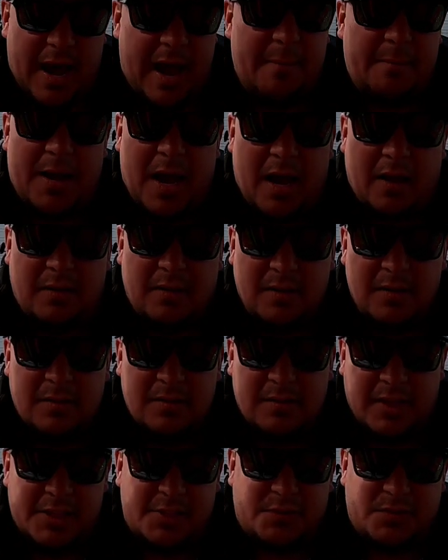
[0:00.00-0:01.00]
I'm not.
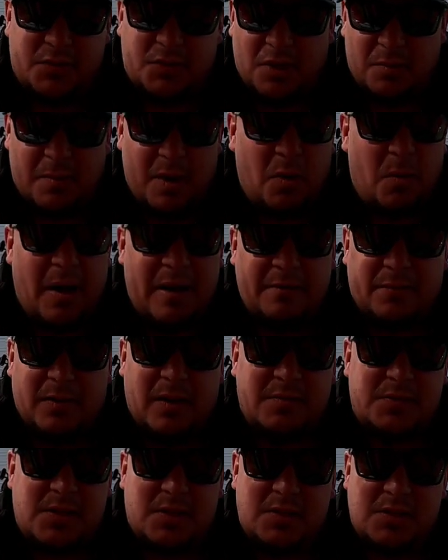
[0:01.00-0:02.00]
That's for sure. My wife
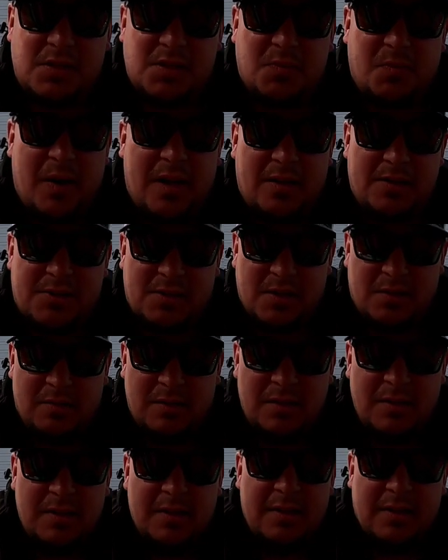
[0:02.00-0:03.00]
loves hers as well. So
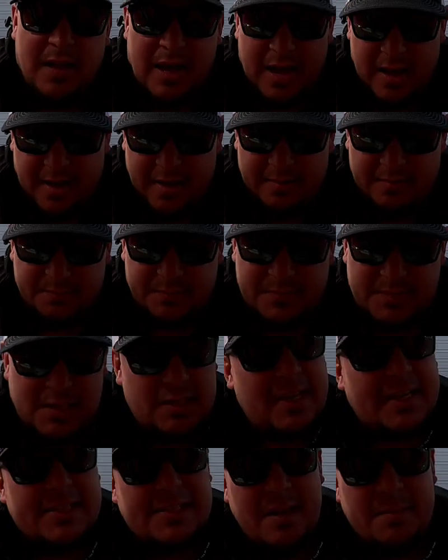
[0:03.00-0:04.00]

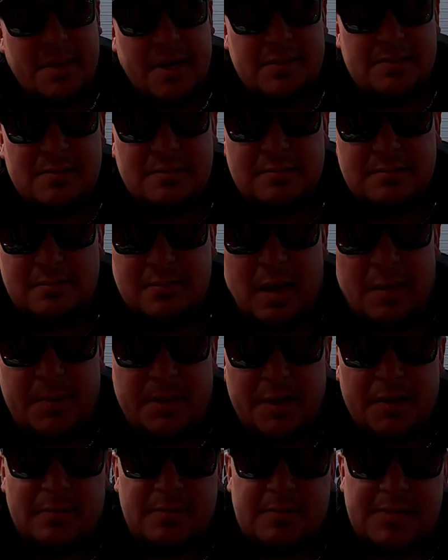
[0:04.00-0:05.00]
till next time, guys, y'all
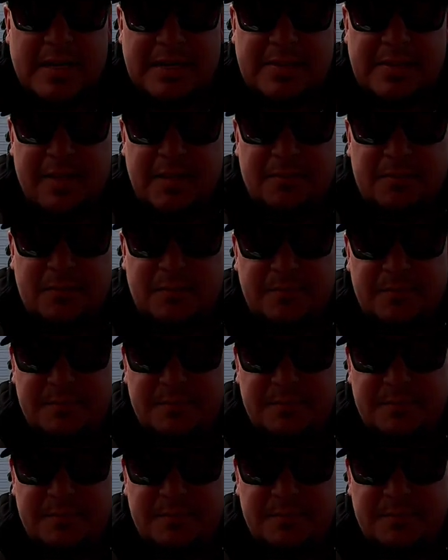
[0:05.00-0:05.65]
be good. Stay safe.